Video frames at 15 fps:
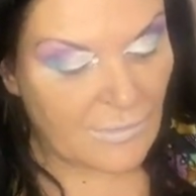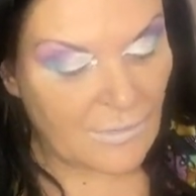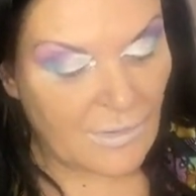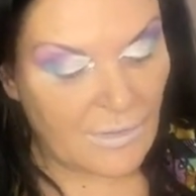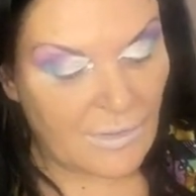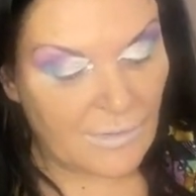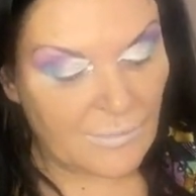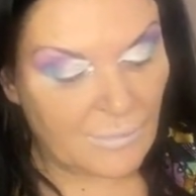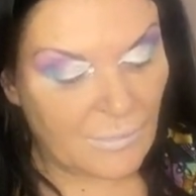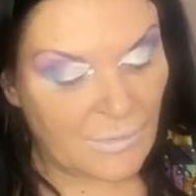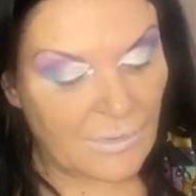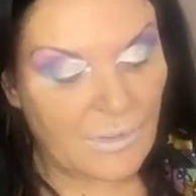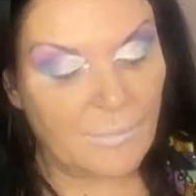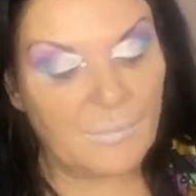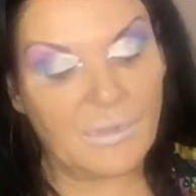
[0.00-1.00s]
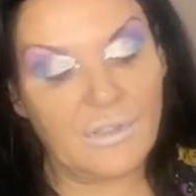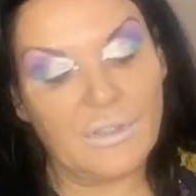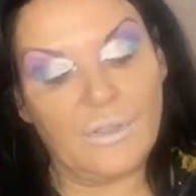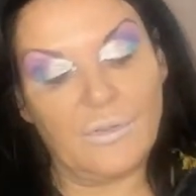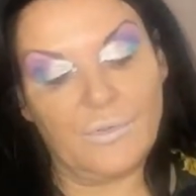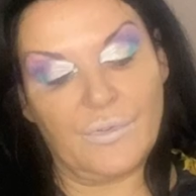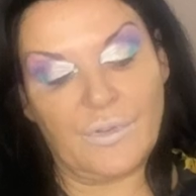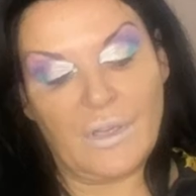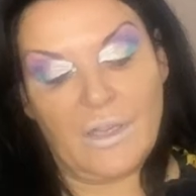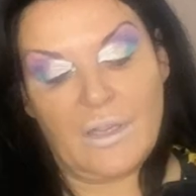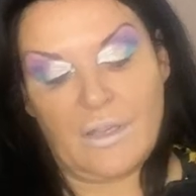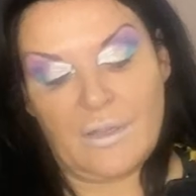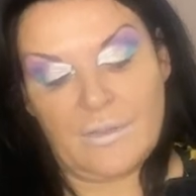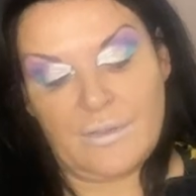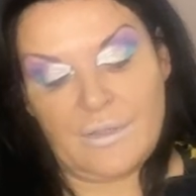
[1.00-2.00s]
it this one? I'm going to use
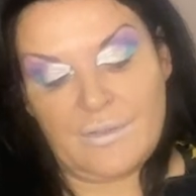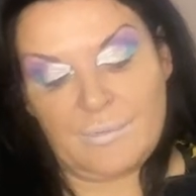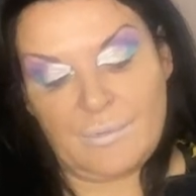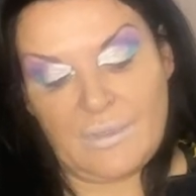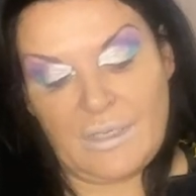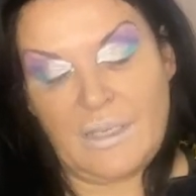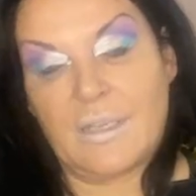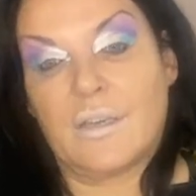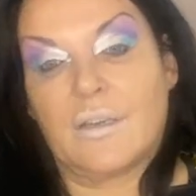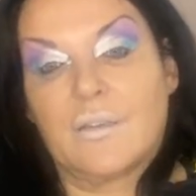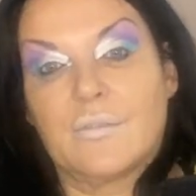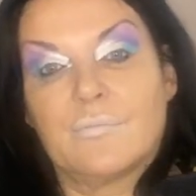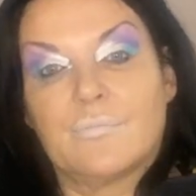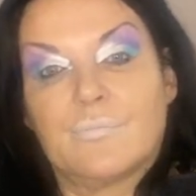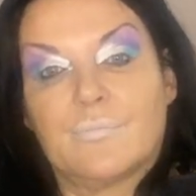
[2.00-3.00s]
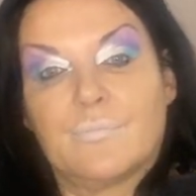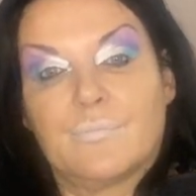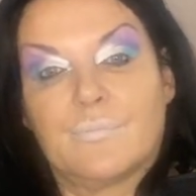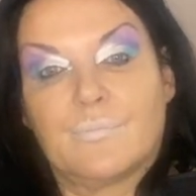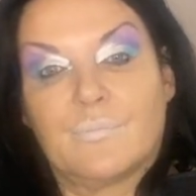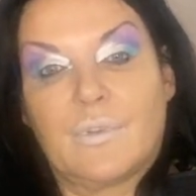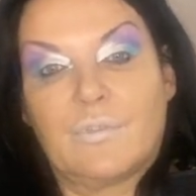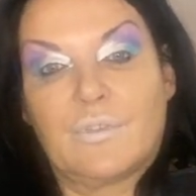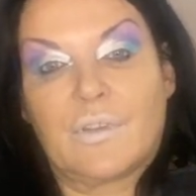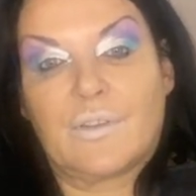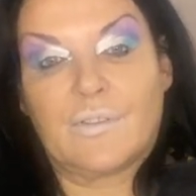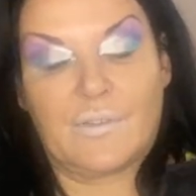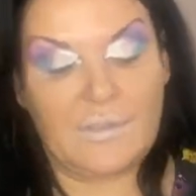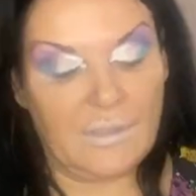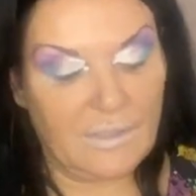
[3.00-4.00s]
this one here, if you
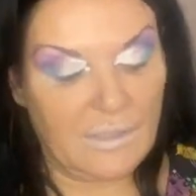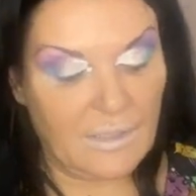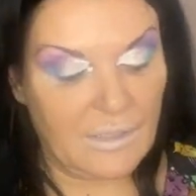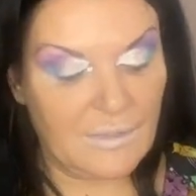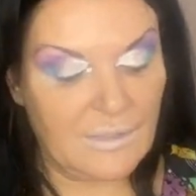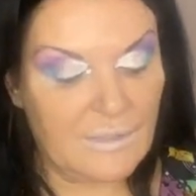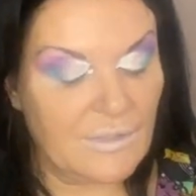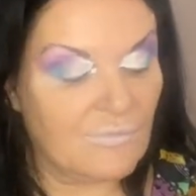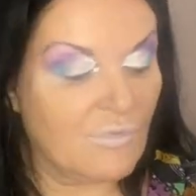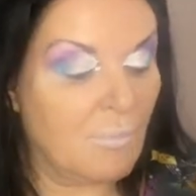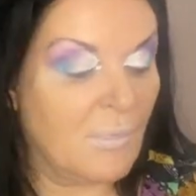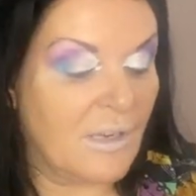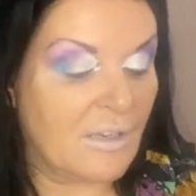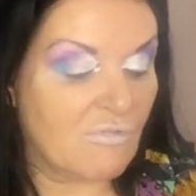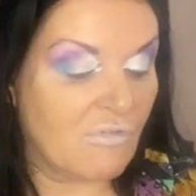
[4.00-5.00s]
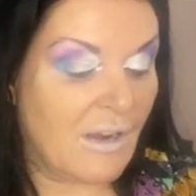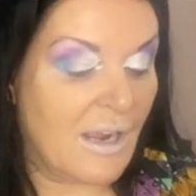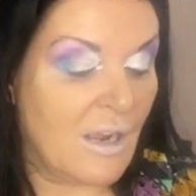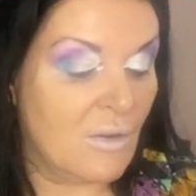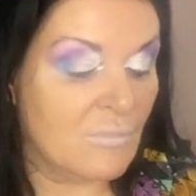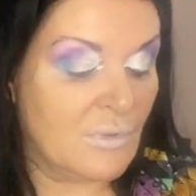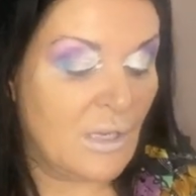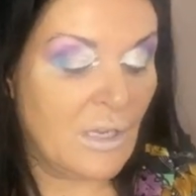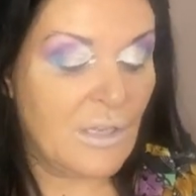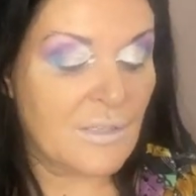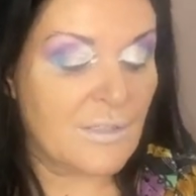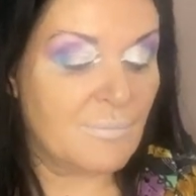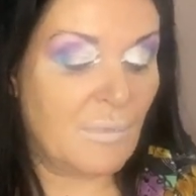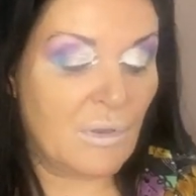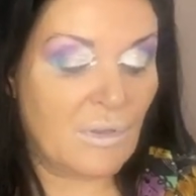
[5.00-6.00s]
can see it. This is from my Crown
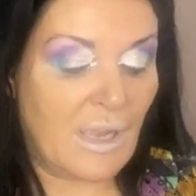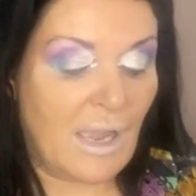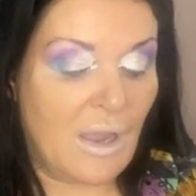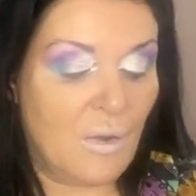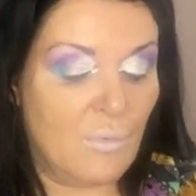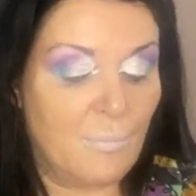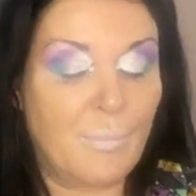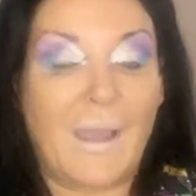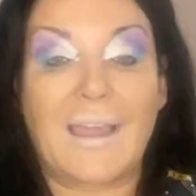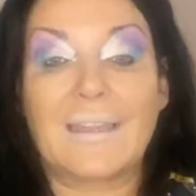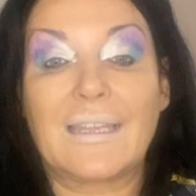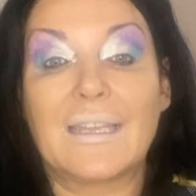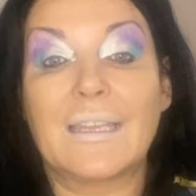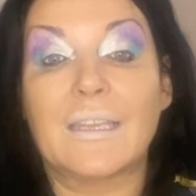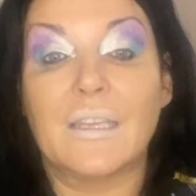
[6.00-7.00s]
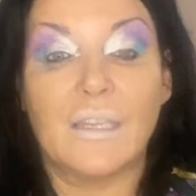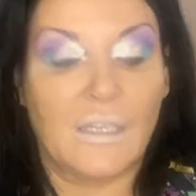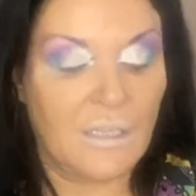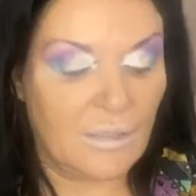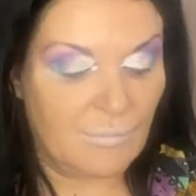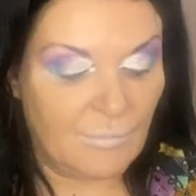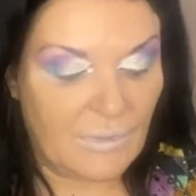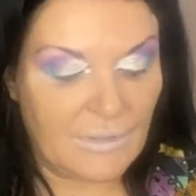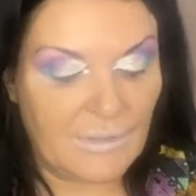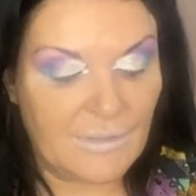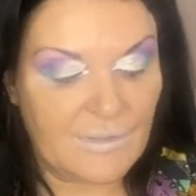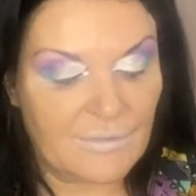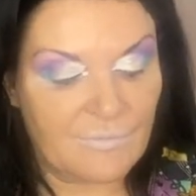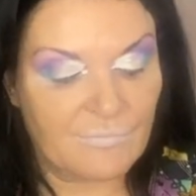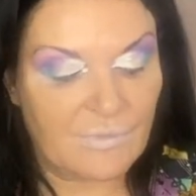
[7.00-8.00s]
Smoke It Out palette, and this
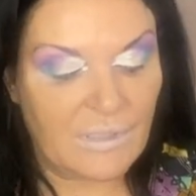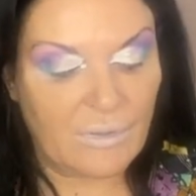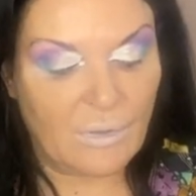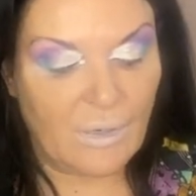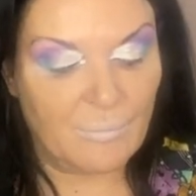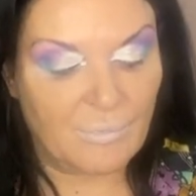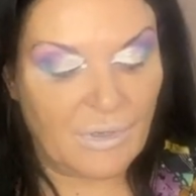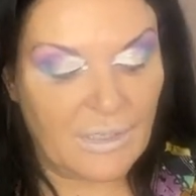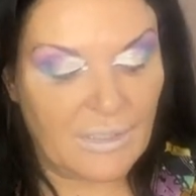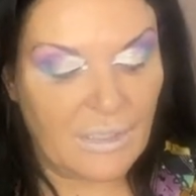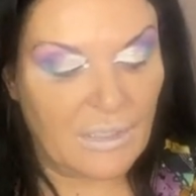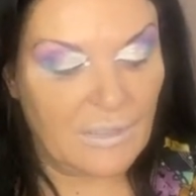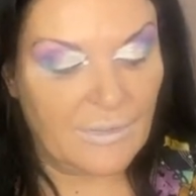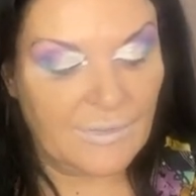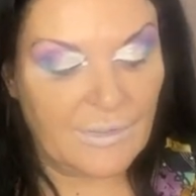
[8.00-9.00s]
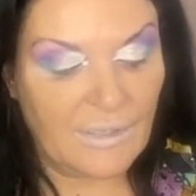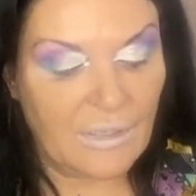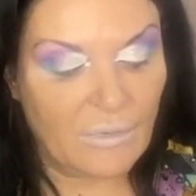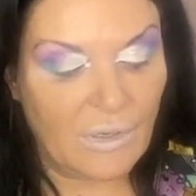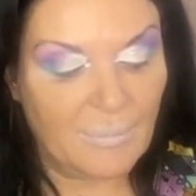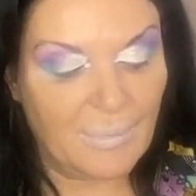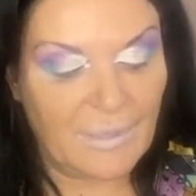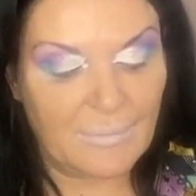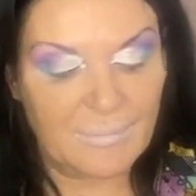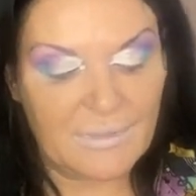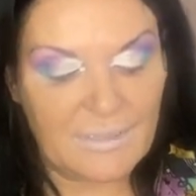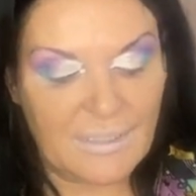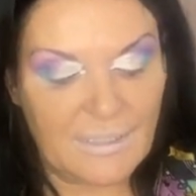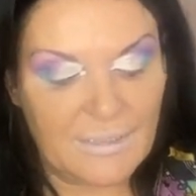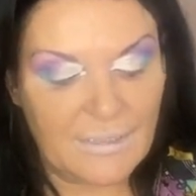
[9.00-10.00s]
is really quite bright colours, and they're quite
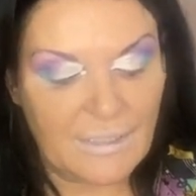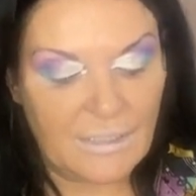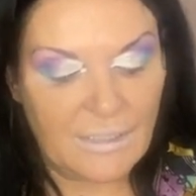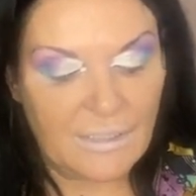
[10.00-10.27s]
pigmented,